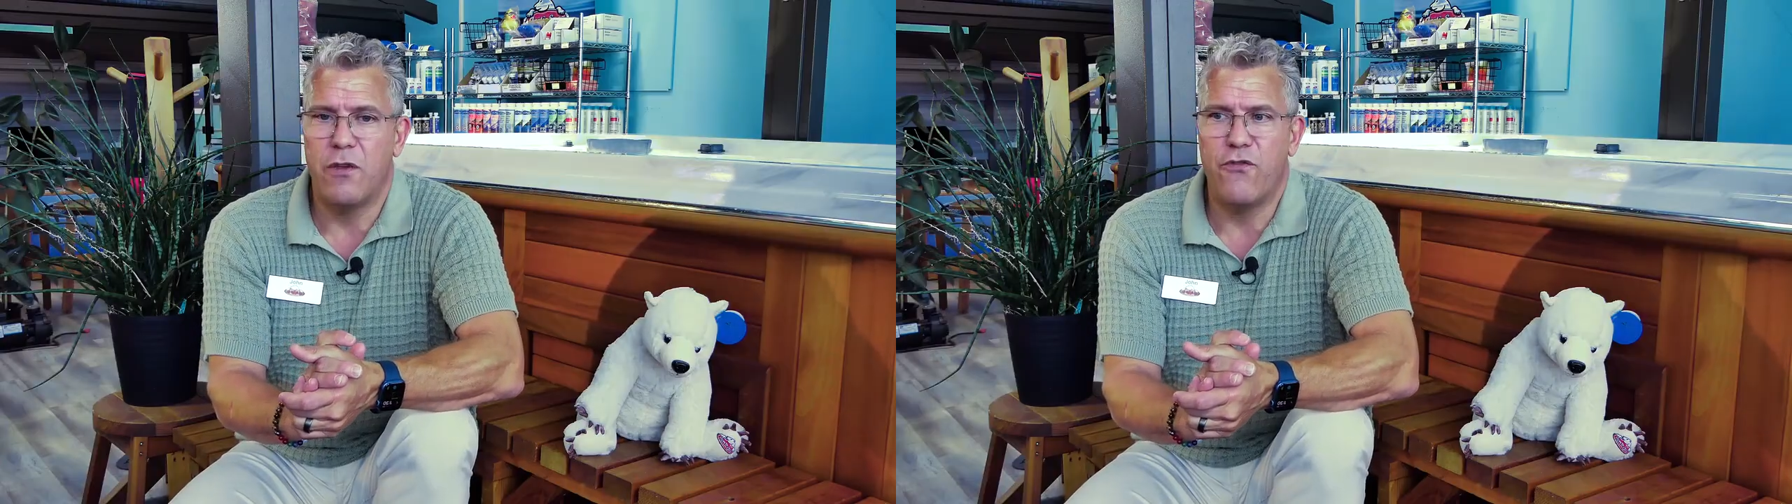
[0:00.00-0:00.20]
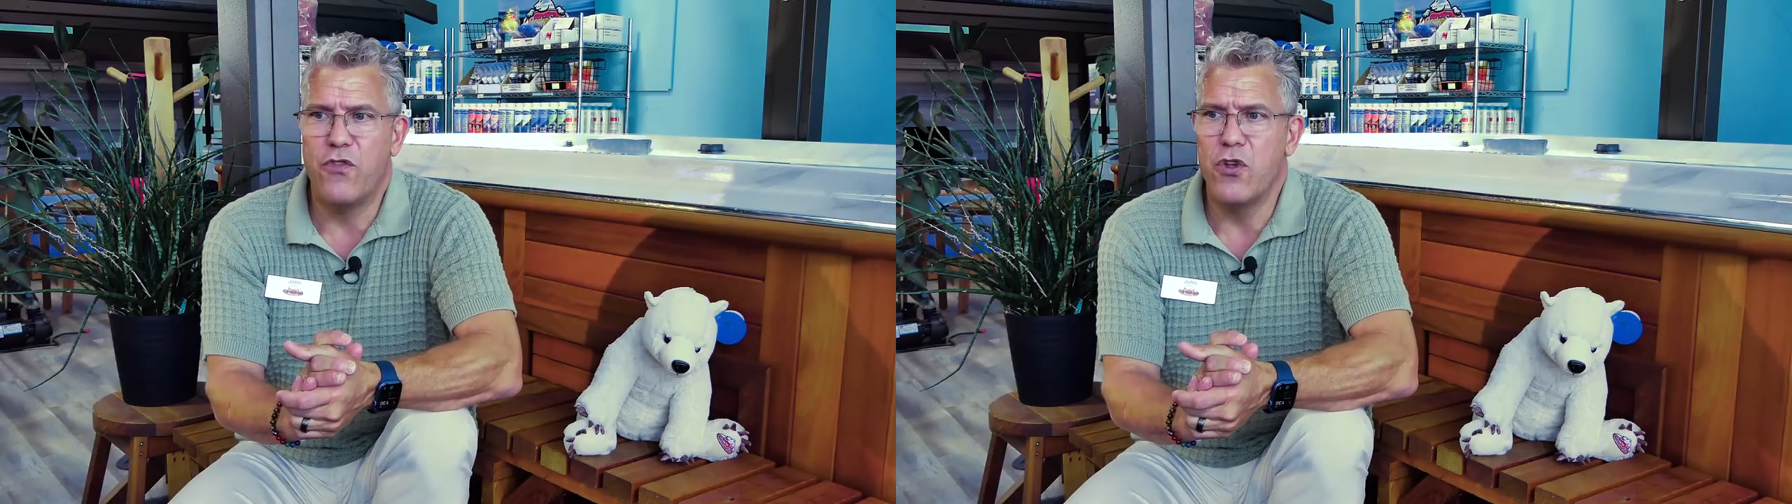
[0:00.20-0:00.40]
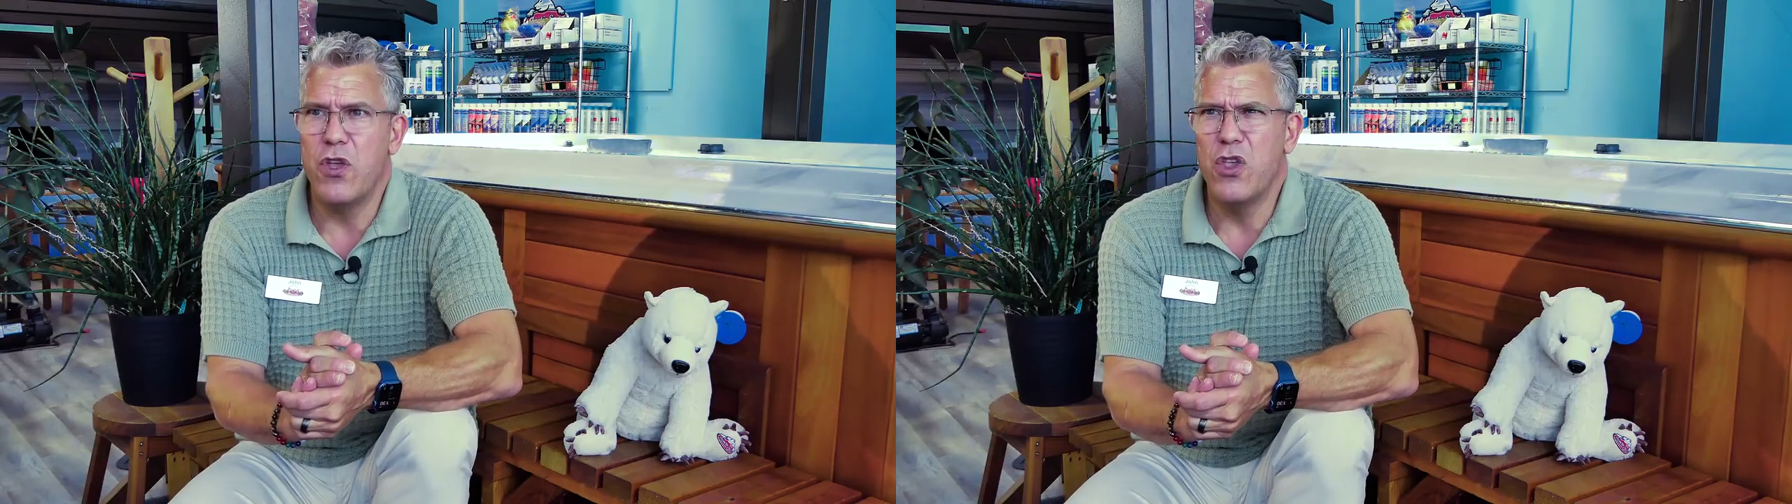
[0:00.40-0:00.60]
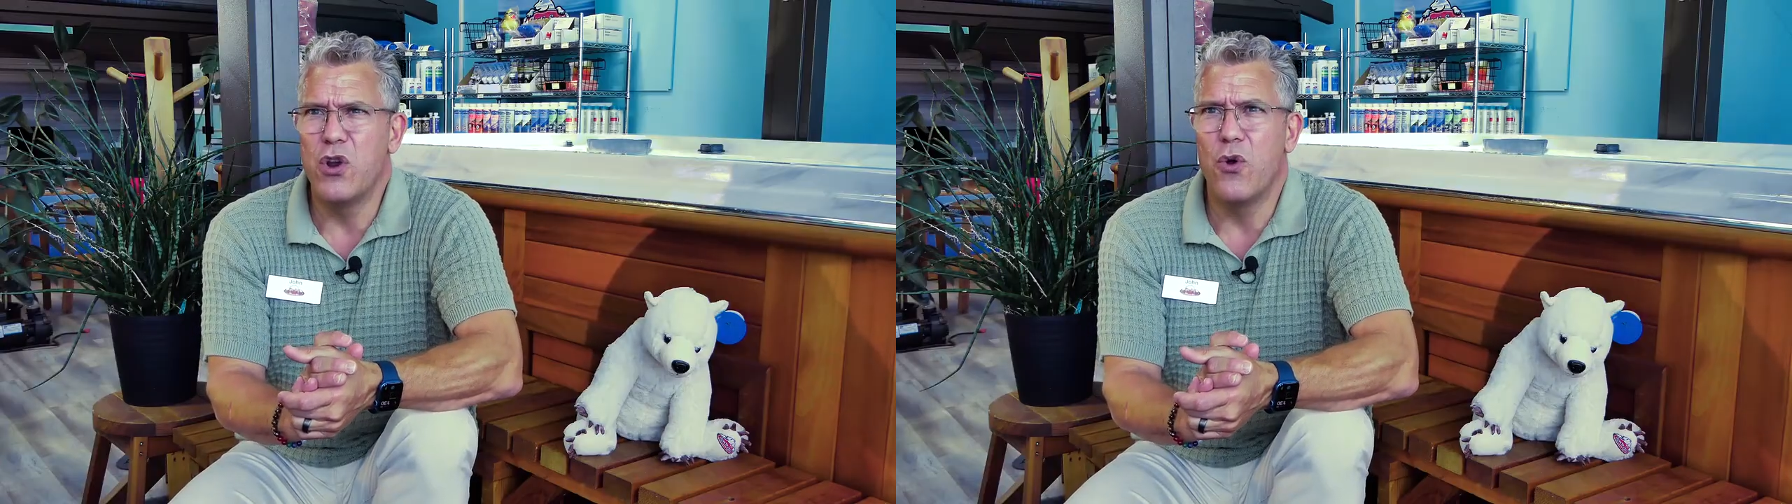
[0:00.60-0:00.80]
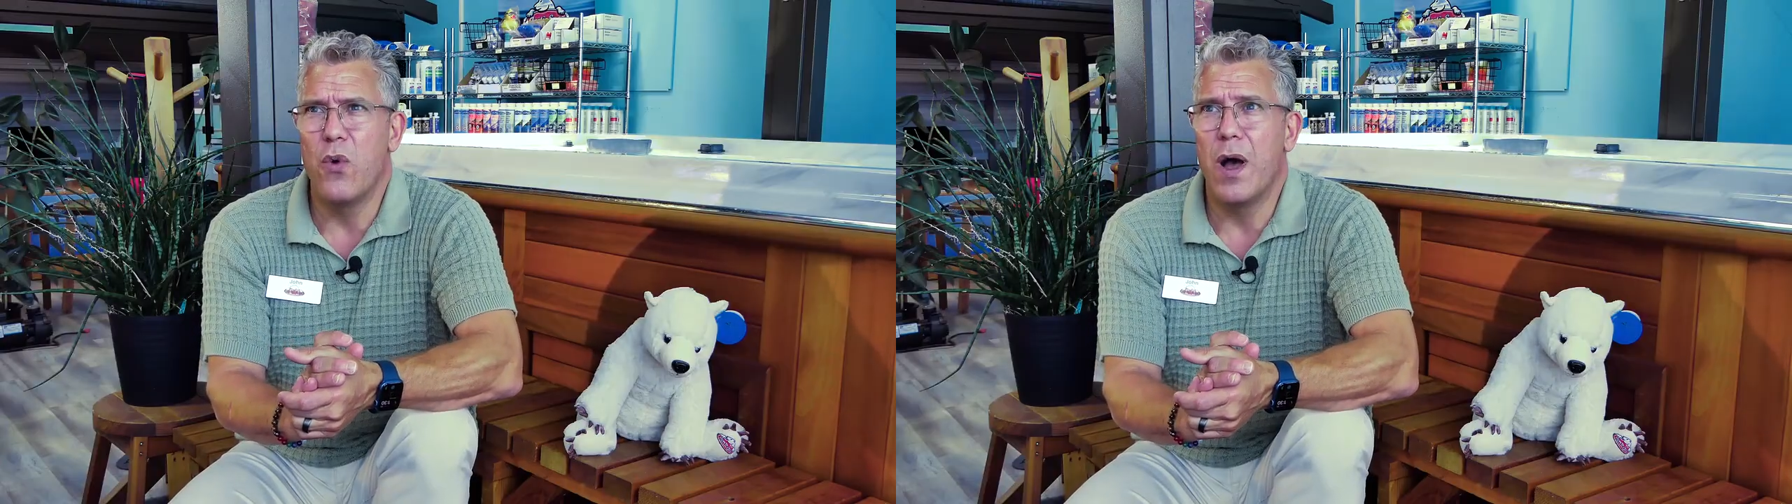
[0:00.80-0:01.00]

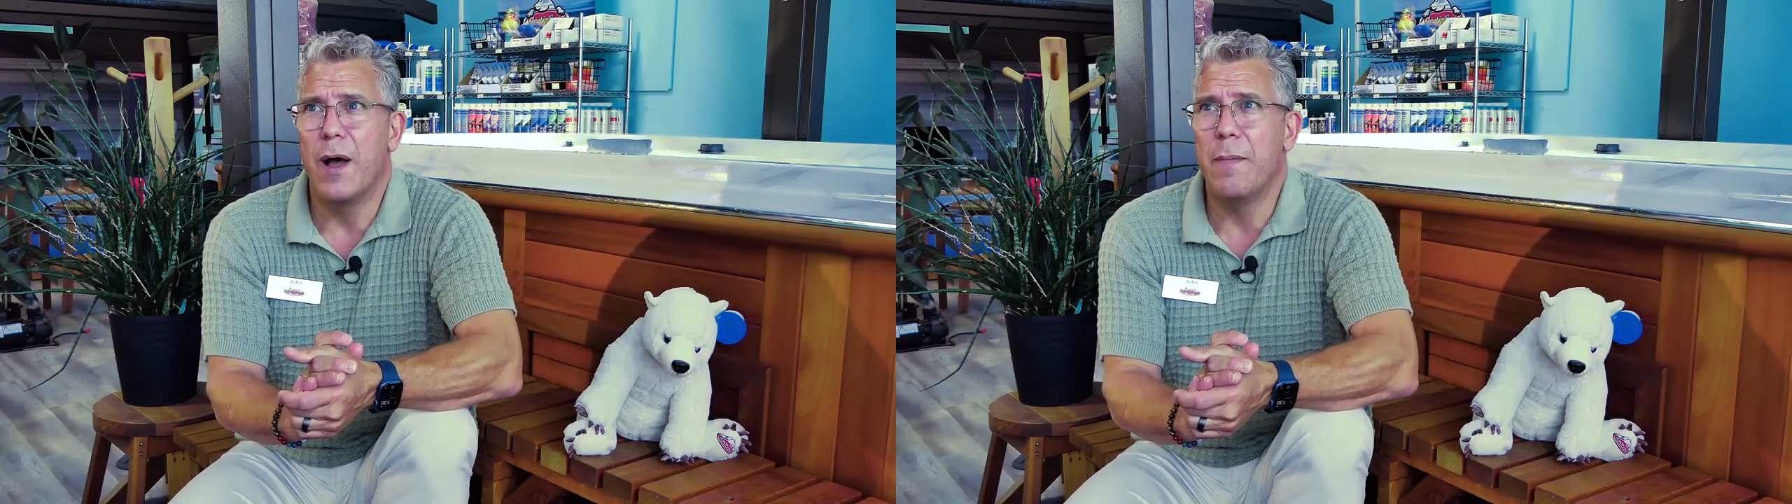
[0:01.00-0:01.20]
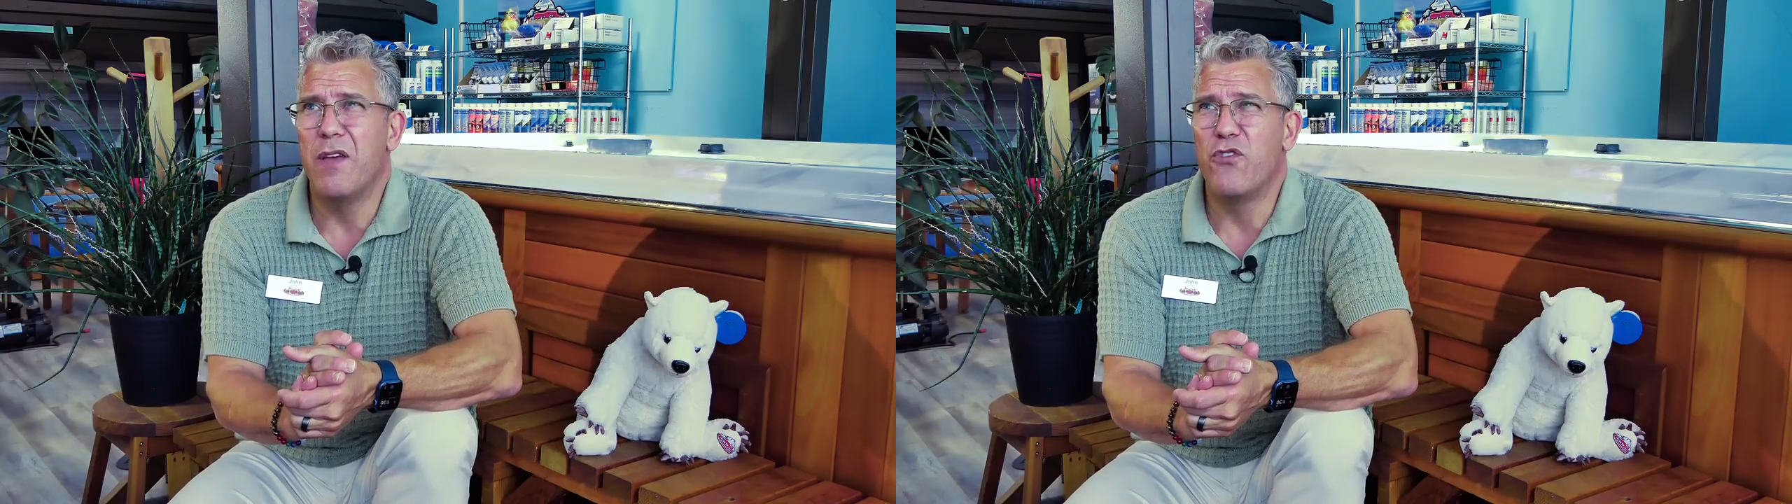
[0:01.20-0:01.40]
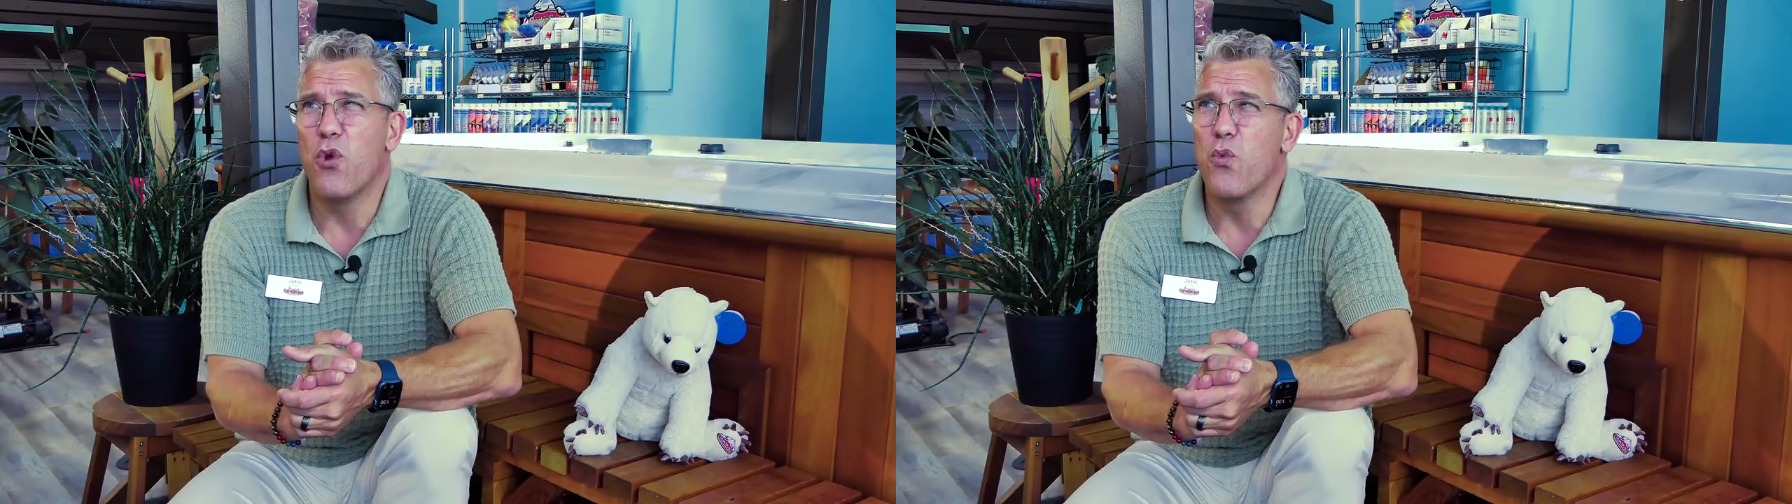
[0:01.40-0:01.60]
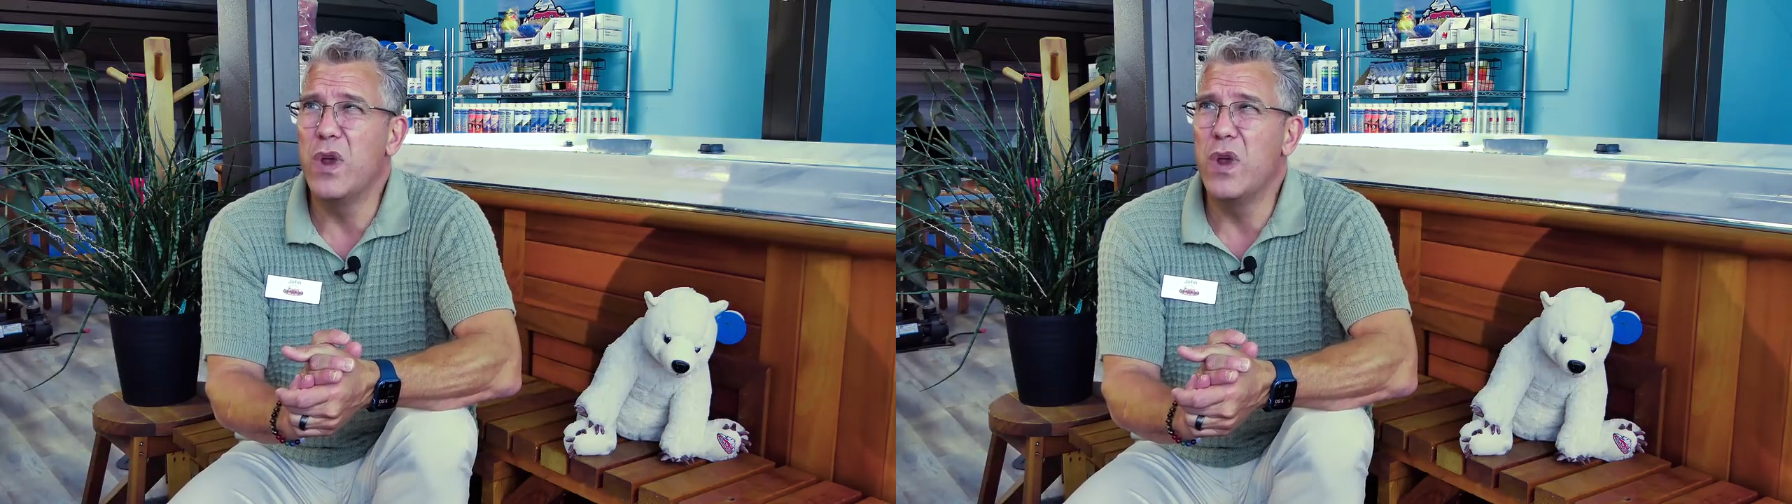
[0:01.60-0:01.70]
If you're